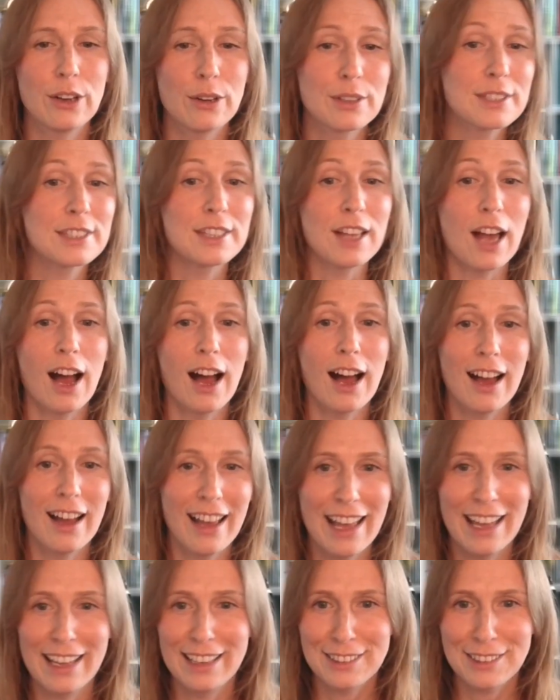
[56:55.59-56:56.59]
saw
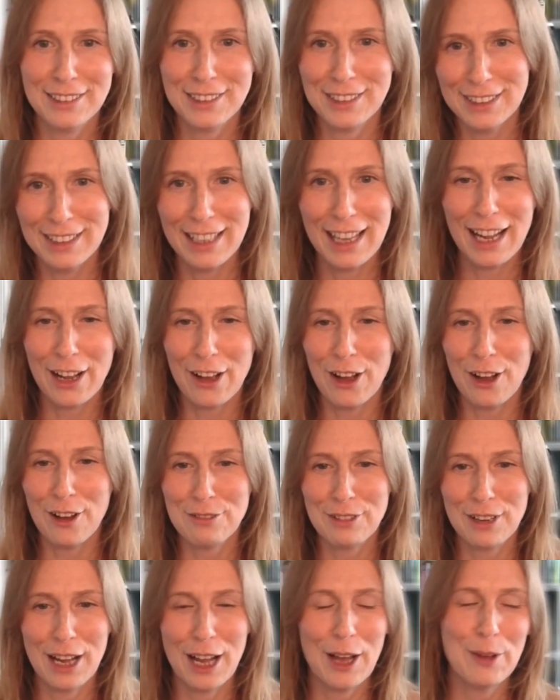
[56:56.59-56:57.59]
and could call
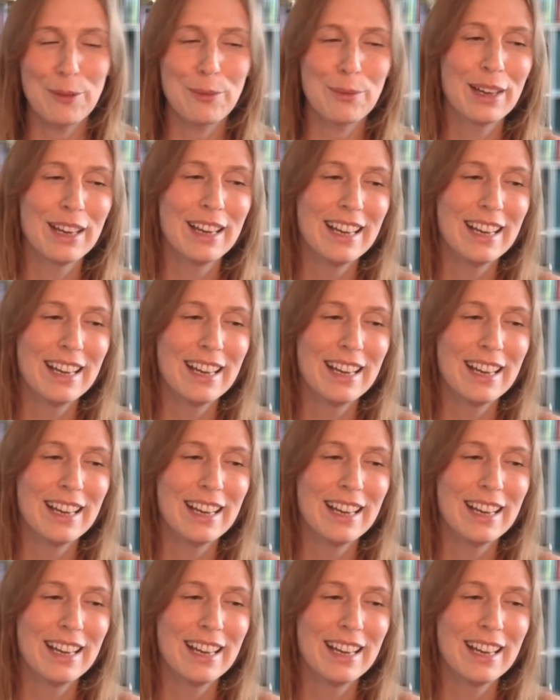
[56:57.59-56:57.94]
for help.